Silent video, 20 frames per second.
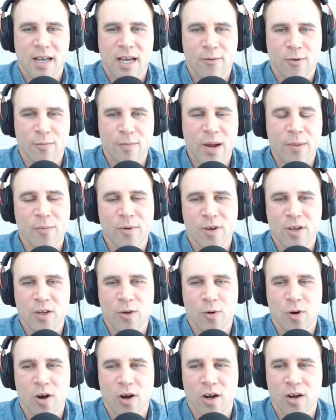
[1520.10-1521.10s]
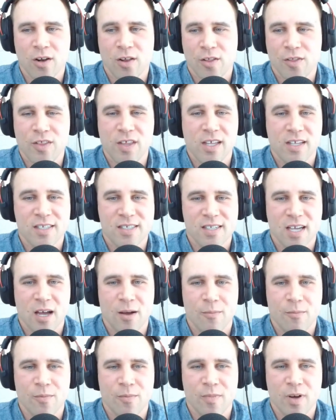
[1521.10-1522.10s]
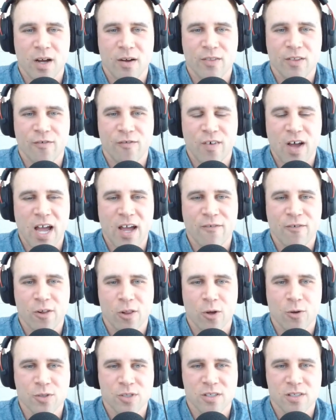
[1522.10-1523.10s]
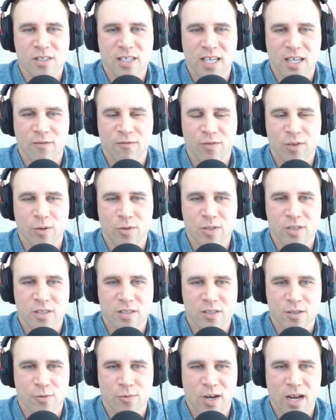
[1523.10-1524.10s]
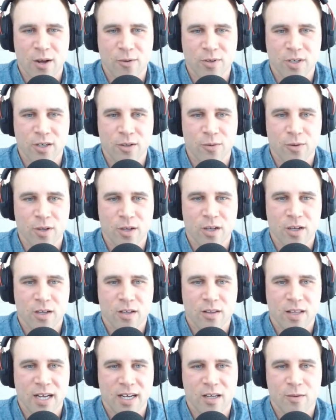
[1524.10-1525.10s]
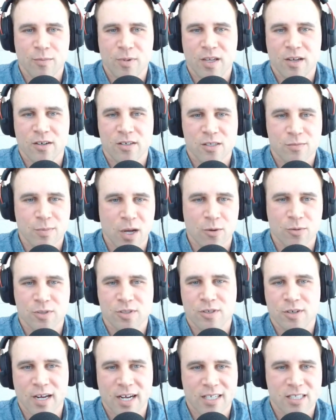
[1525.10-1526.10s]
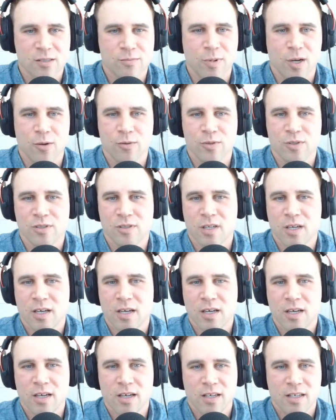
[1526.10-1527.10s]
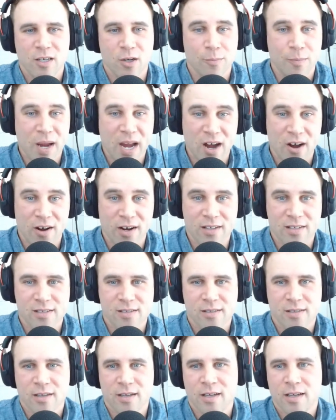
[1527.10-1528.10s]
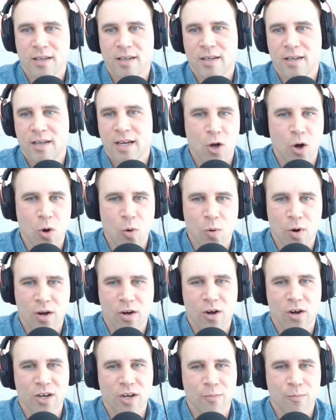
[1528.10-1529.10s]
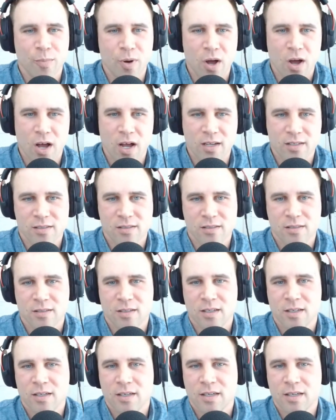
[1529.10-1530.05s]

And remember, you are the sum of the five closest influences around you. That can be your spouse, your ex spouse, your parents, coworker, your boss.